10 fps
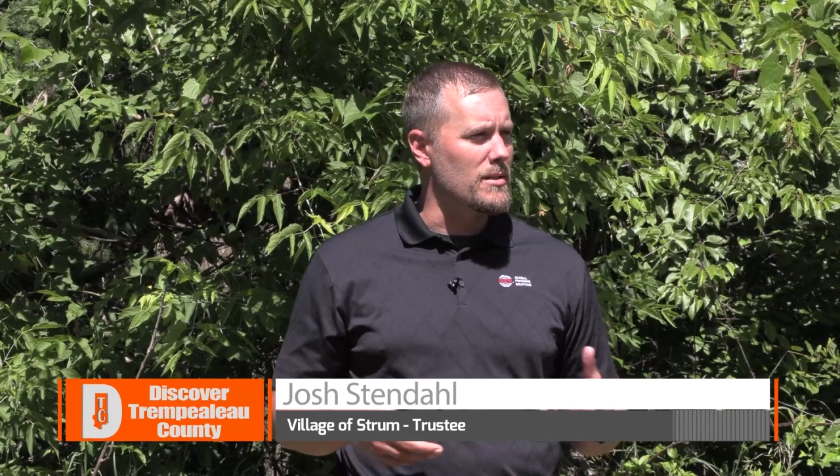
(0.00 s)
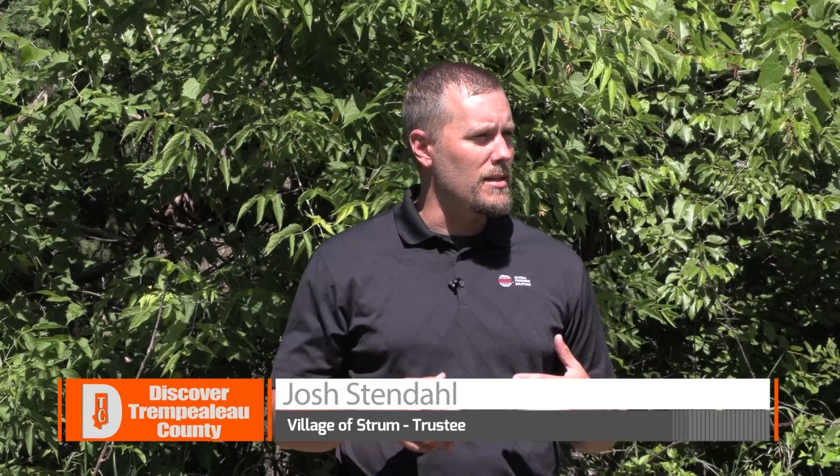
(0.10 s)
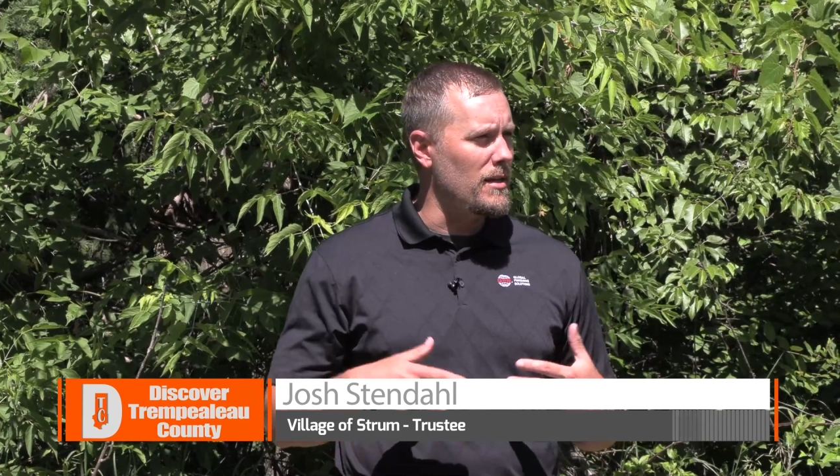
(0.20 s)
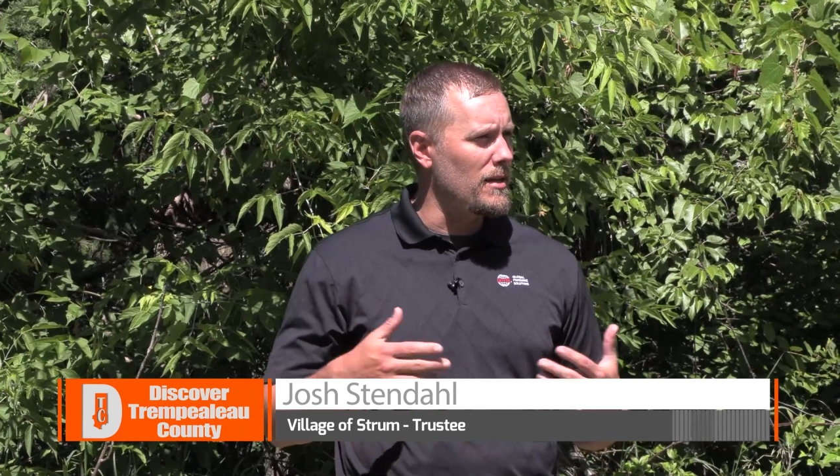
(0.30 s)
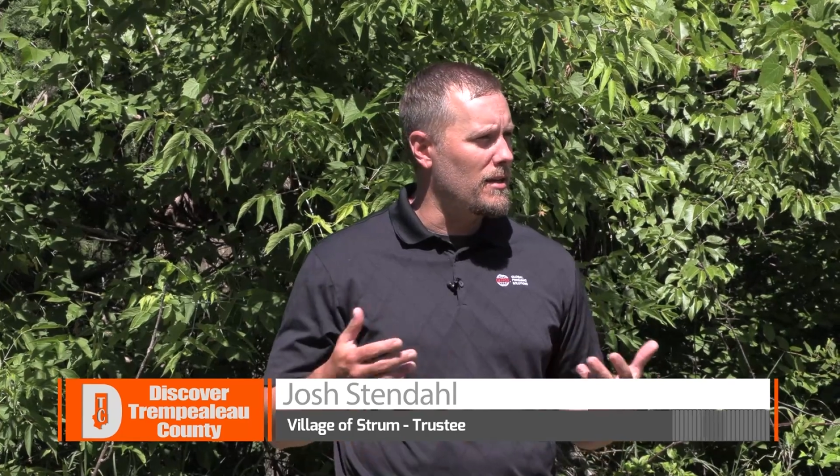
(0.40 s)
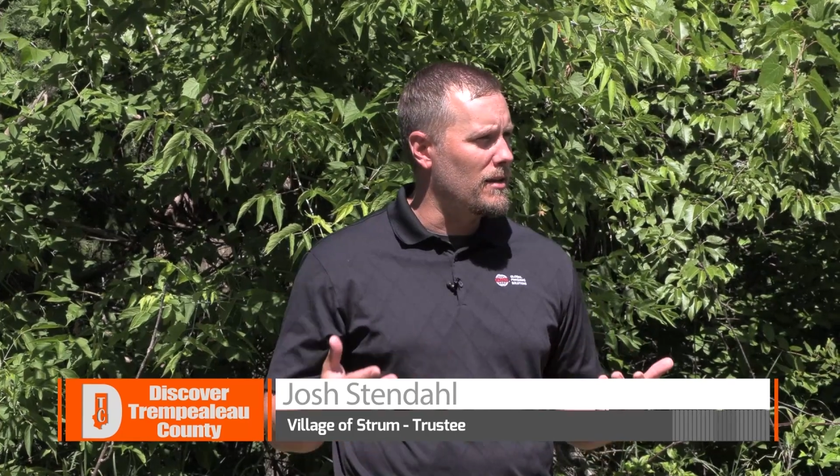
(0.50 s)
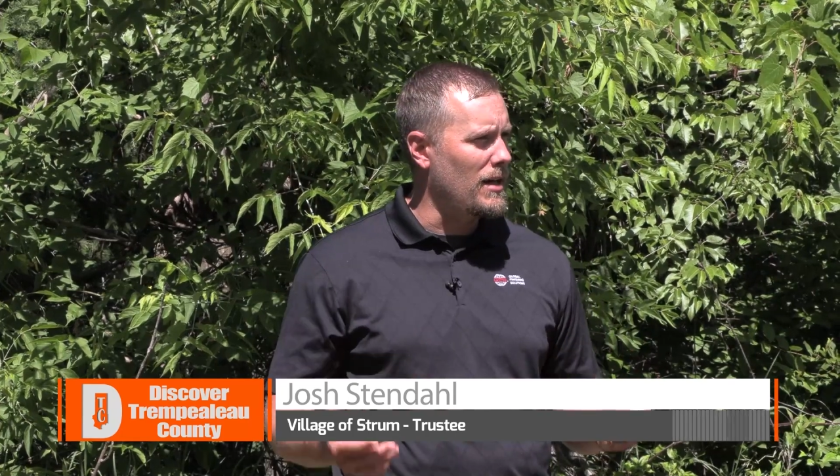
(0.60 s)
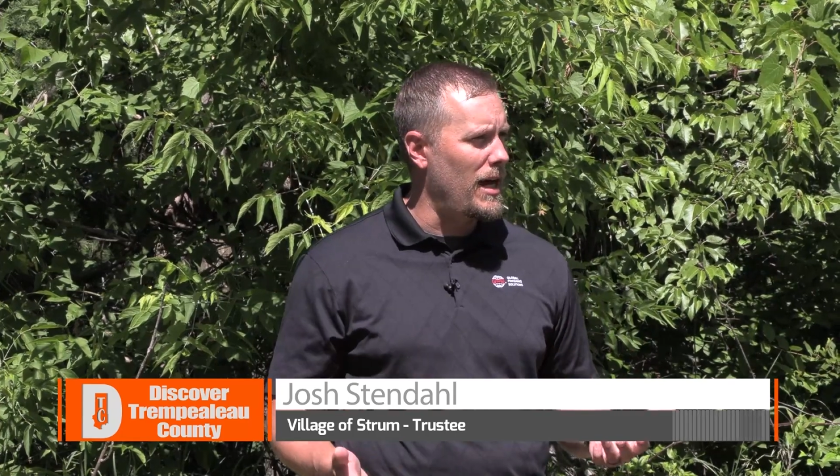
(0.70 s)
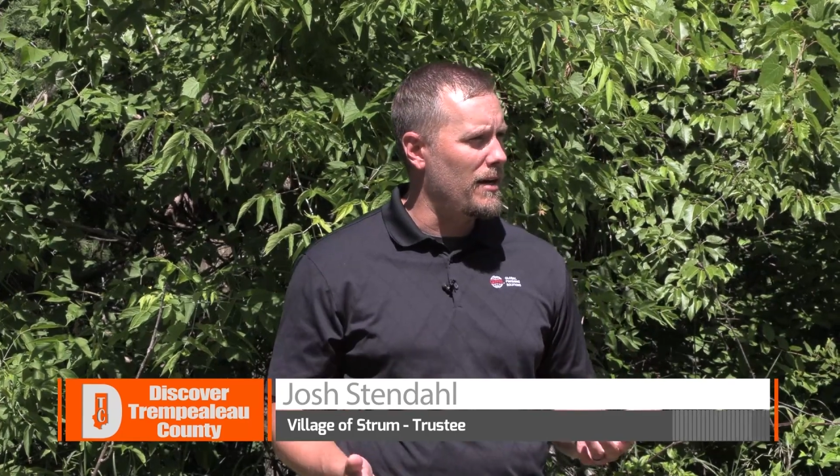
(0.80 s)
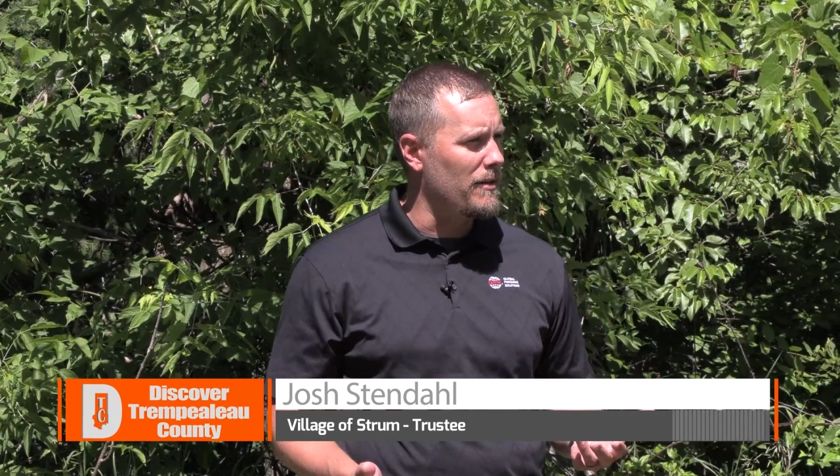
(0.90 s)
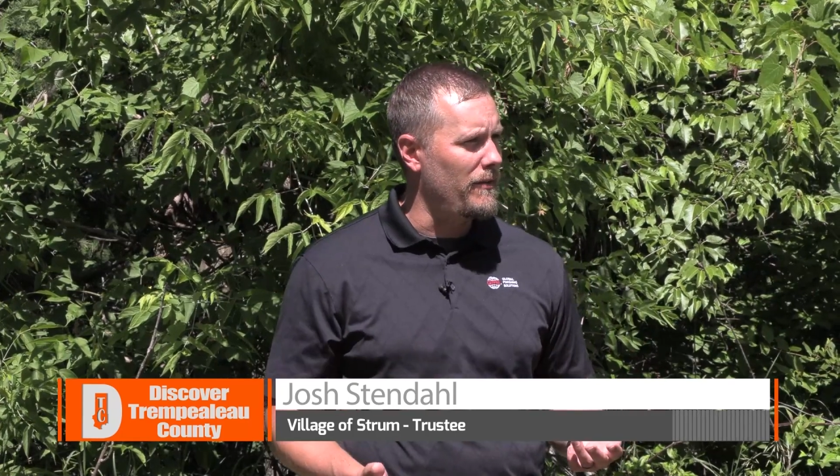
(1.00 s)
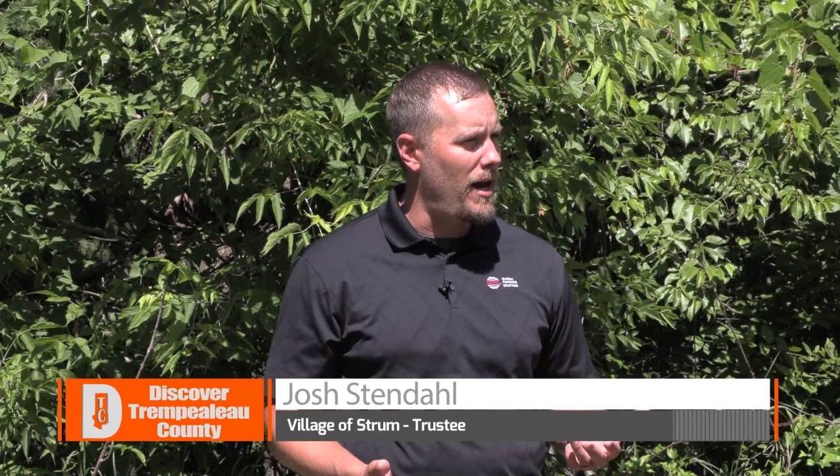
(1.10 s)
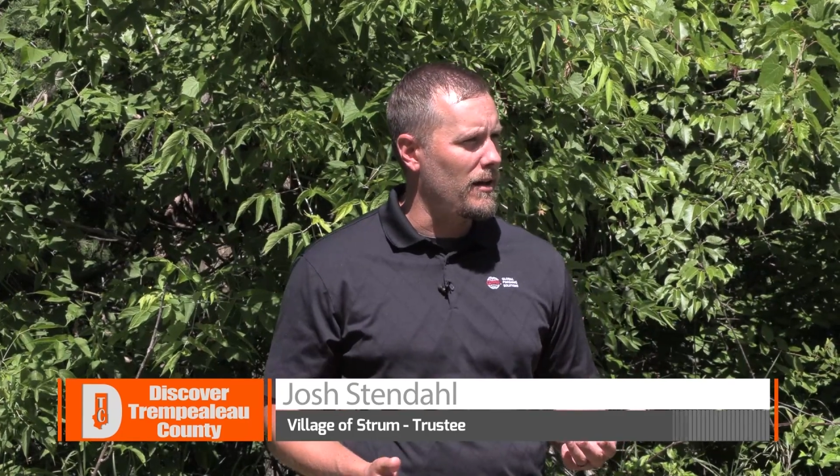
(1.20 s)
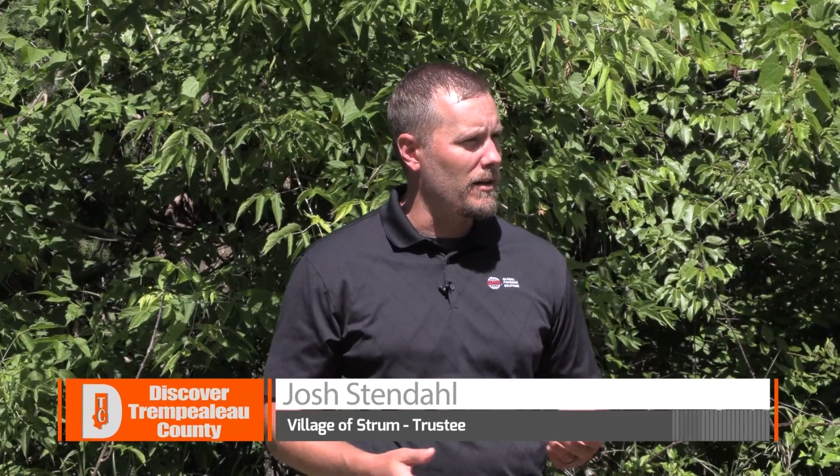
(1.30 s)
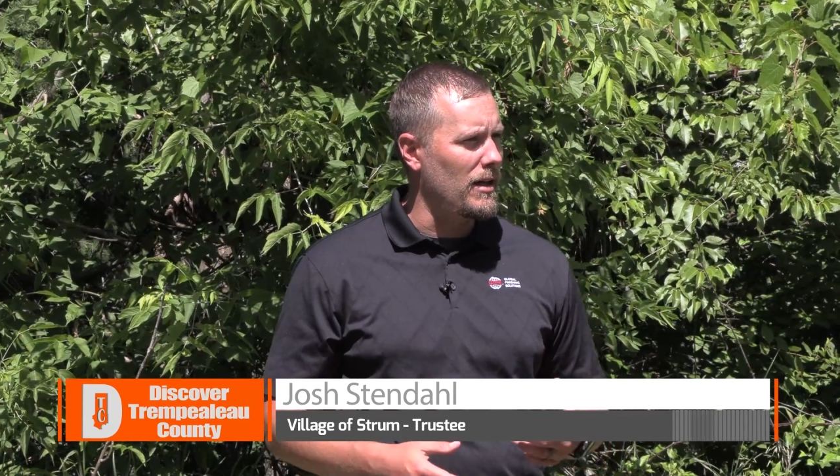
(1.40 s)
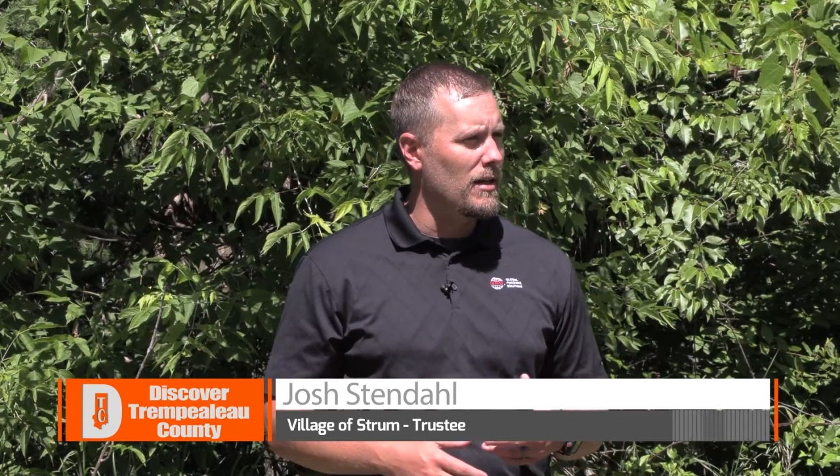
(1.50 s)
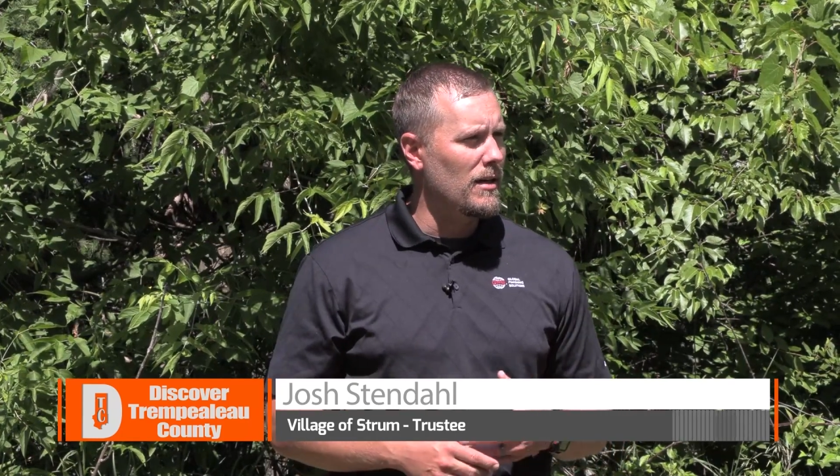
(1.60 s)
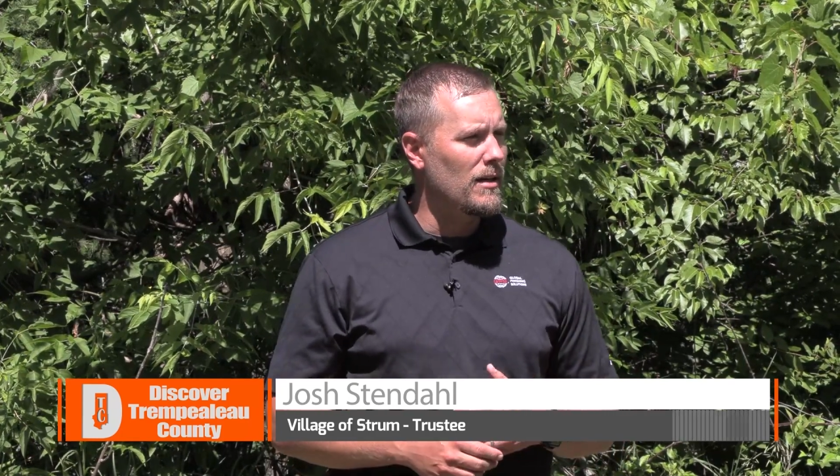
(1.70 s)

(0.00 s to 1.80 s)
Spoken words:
see kind of the valley,